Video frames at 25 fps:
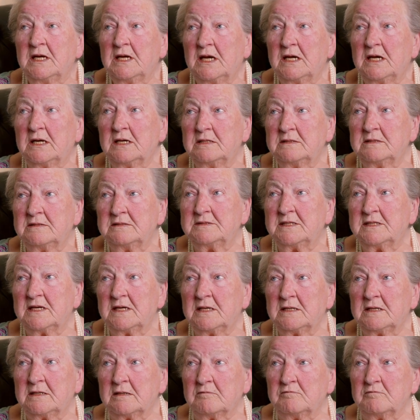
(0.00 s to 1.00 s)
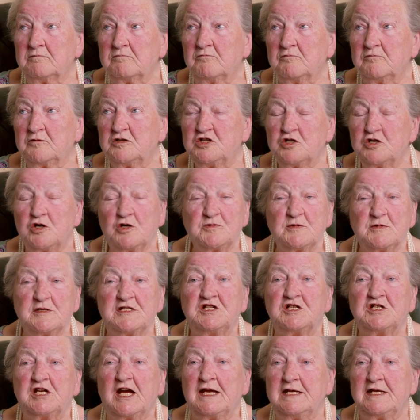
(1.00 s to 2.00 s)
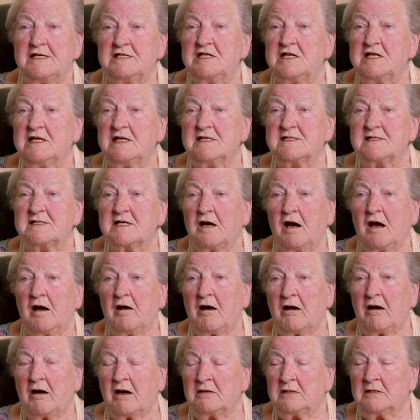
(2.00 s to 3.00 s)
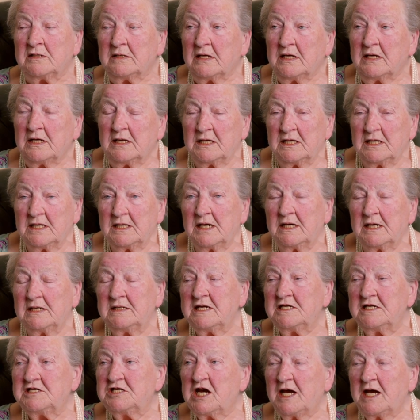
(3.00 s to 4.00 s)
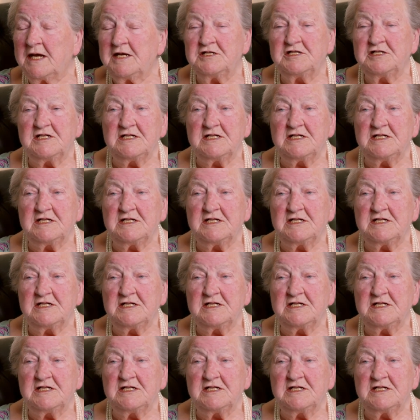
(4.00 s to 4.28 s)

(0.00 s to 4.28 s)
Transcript: And George was changing his car. And he changed